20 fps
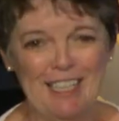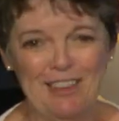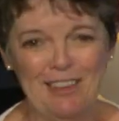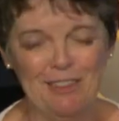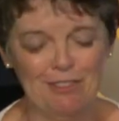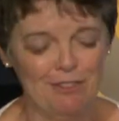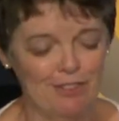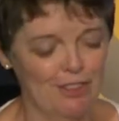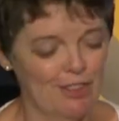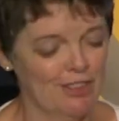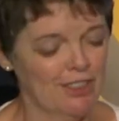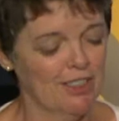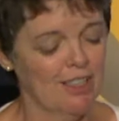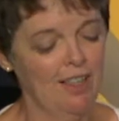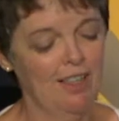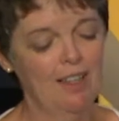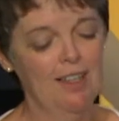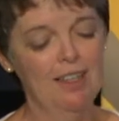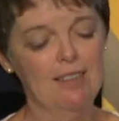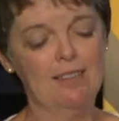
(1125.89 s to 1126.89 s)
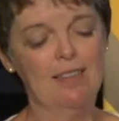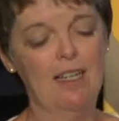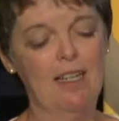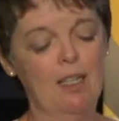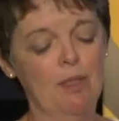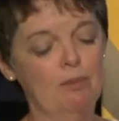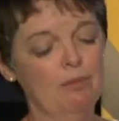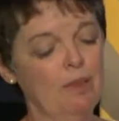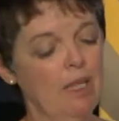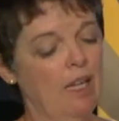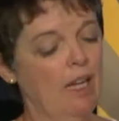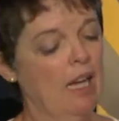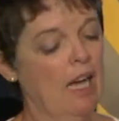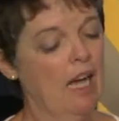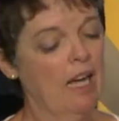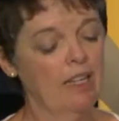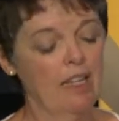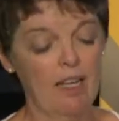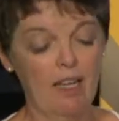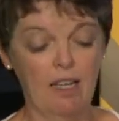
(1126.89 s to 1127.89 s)
in the first, um,
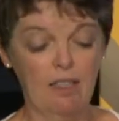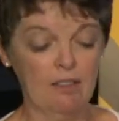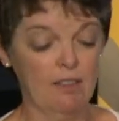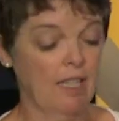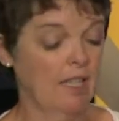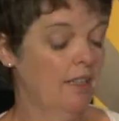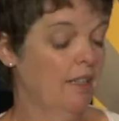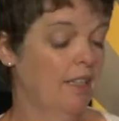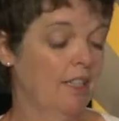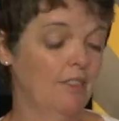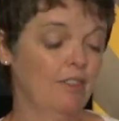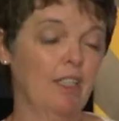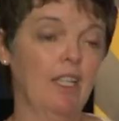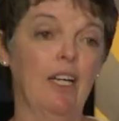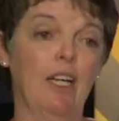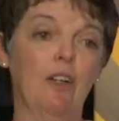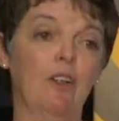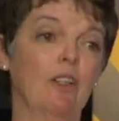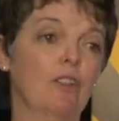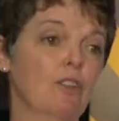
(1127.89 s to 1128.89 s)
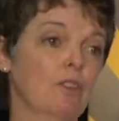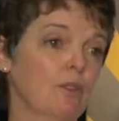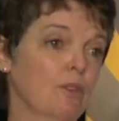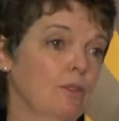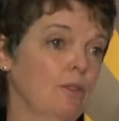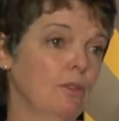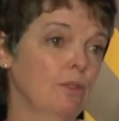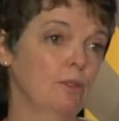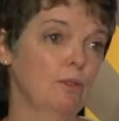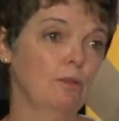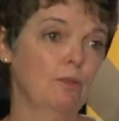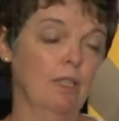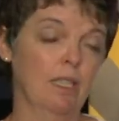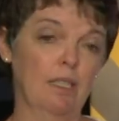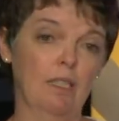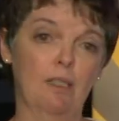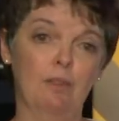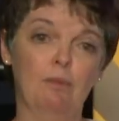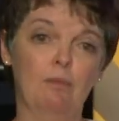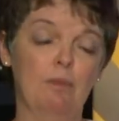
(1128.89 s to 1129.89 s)
I, again, I have a character who
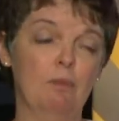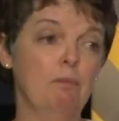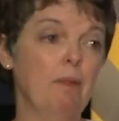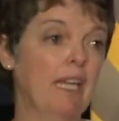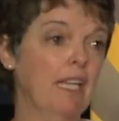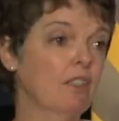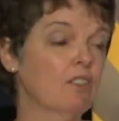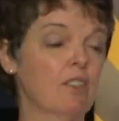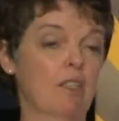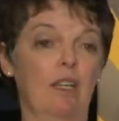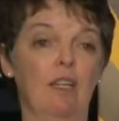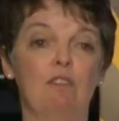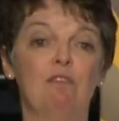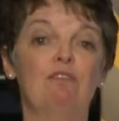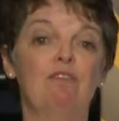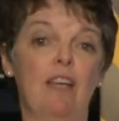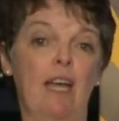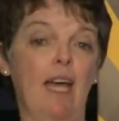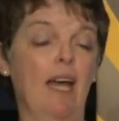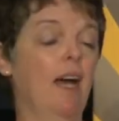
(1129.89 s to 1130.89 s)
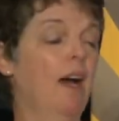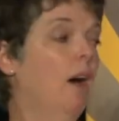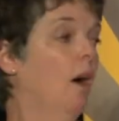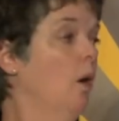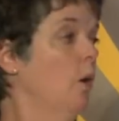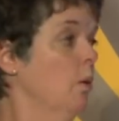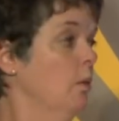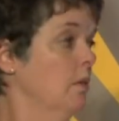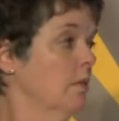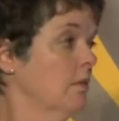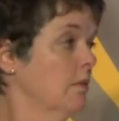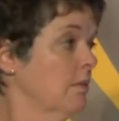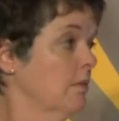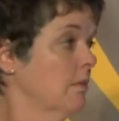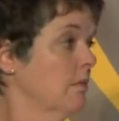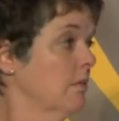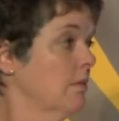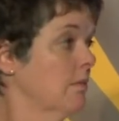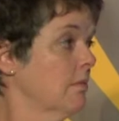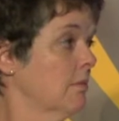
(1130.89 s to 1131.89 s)
um, makes a vow,
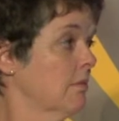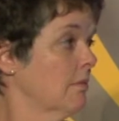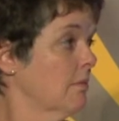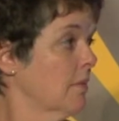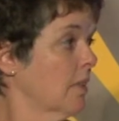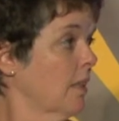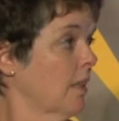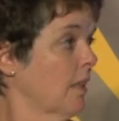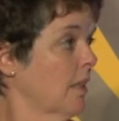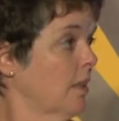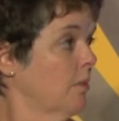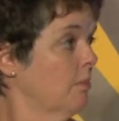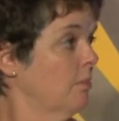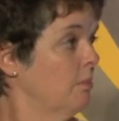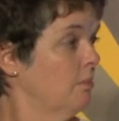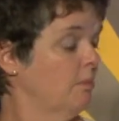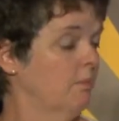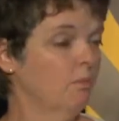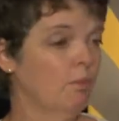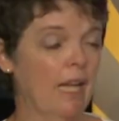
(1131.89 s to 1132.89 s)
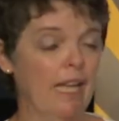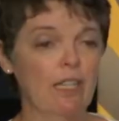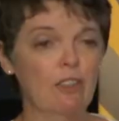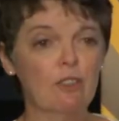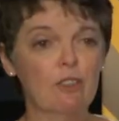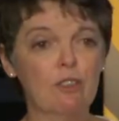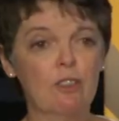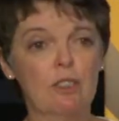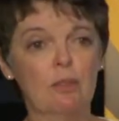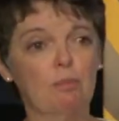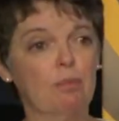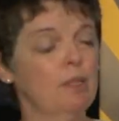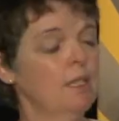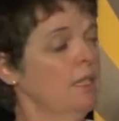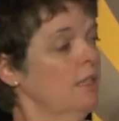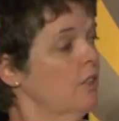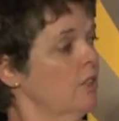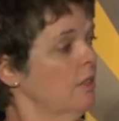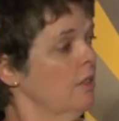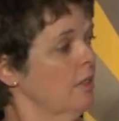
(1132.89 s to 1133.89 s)
um, enters the
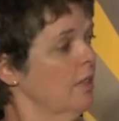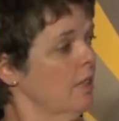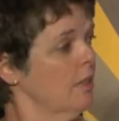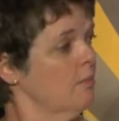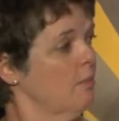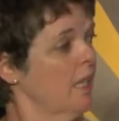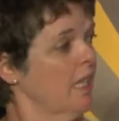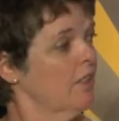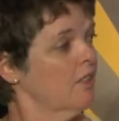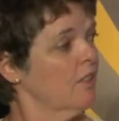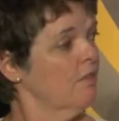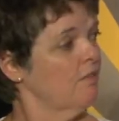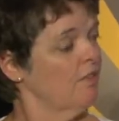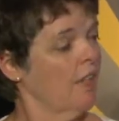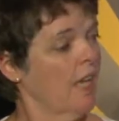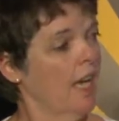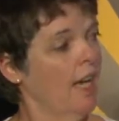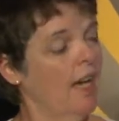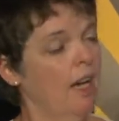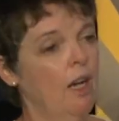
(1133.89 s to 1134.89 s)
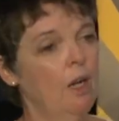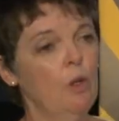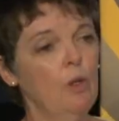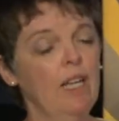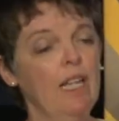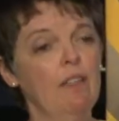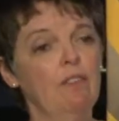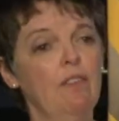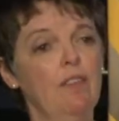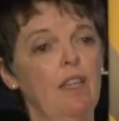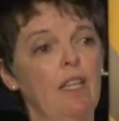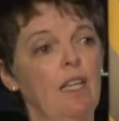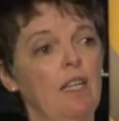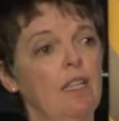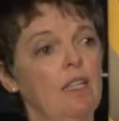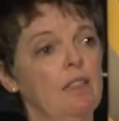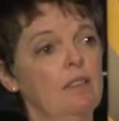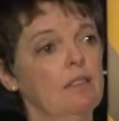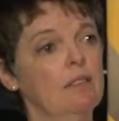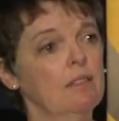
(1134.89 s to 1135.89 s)
priesthood and makes a vow and
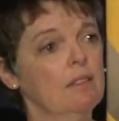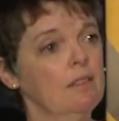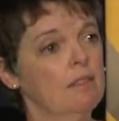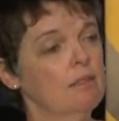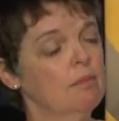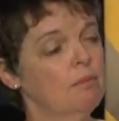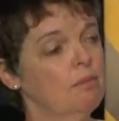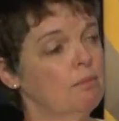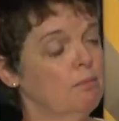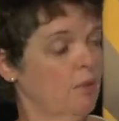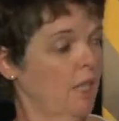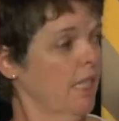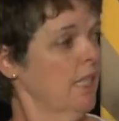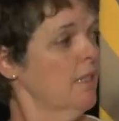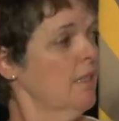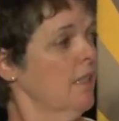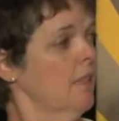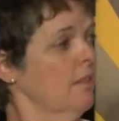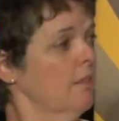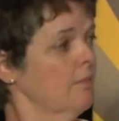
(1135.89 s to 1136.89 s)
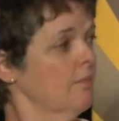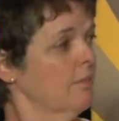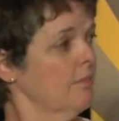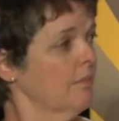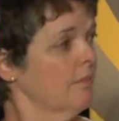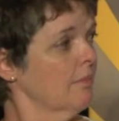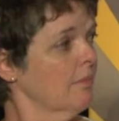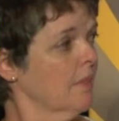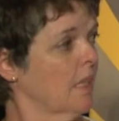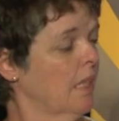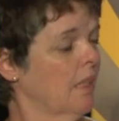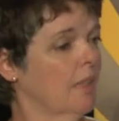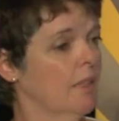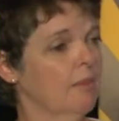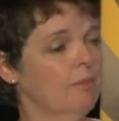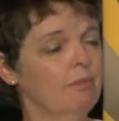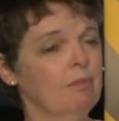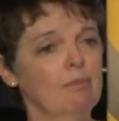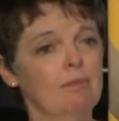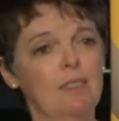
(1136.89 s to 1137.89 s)
then breaks it.
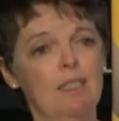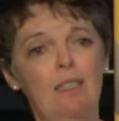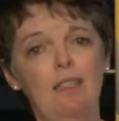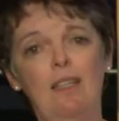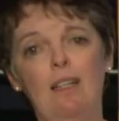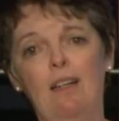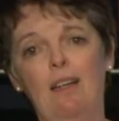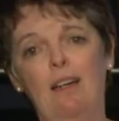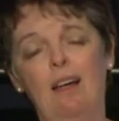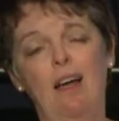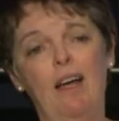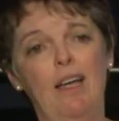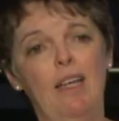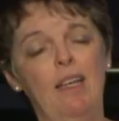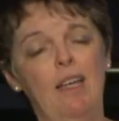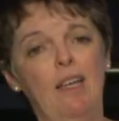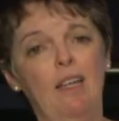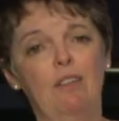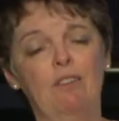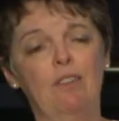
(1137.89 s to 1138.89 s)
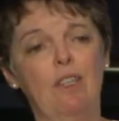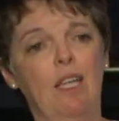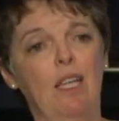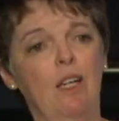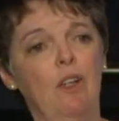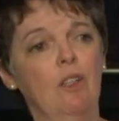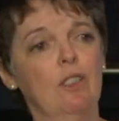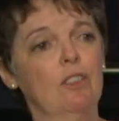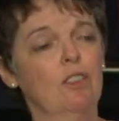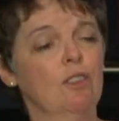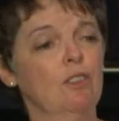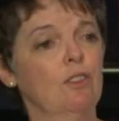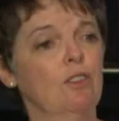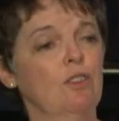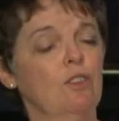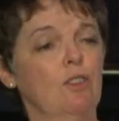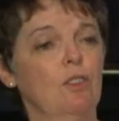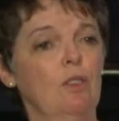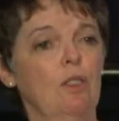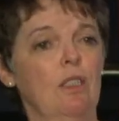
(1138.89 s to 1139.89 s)
Um, I have
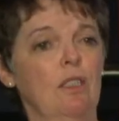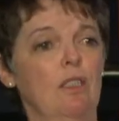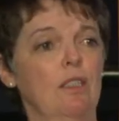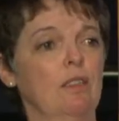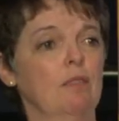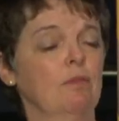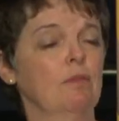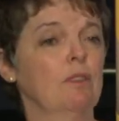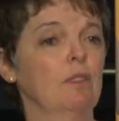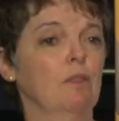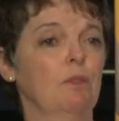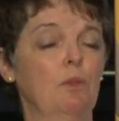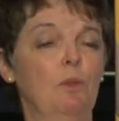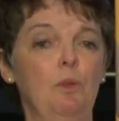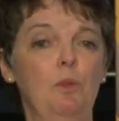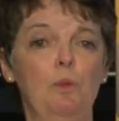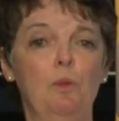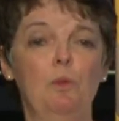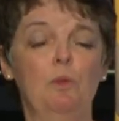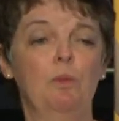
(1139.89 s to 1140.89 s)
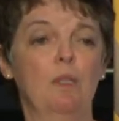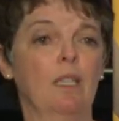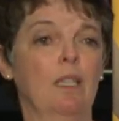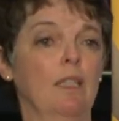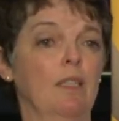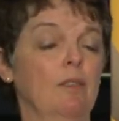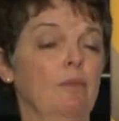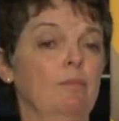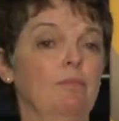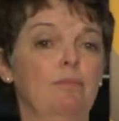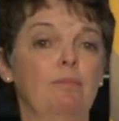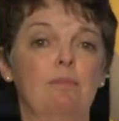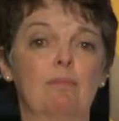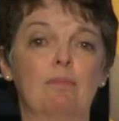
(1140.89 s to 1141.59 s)
characters uh, who um,